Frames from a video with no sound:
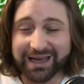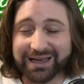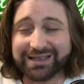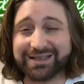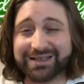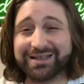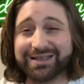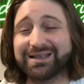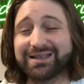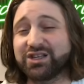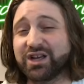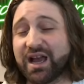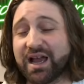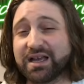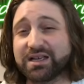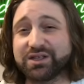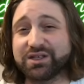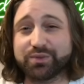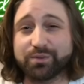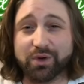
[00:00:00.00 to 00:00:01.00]
such
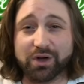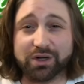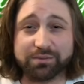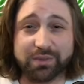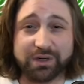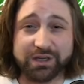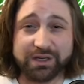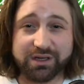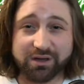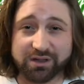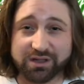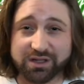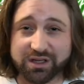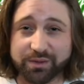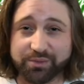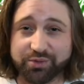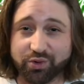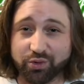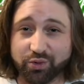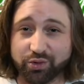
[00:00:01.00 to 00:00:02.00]
as smart money
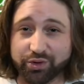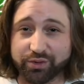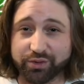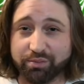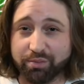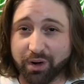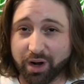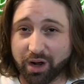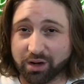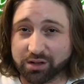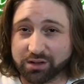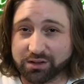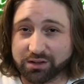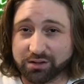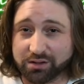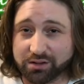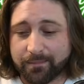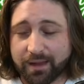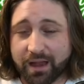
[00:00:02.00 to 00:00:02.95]
concept order blocks.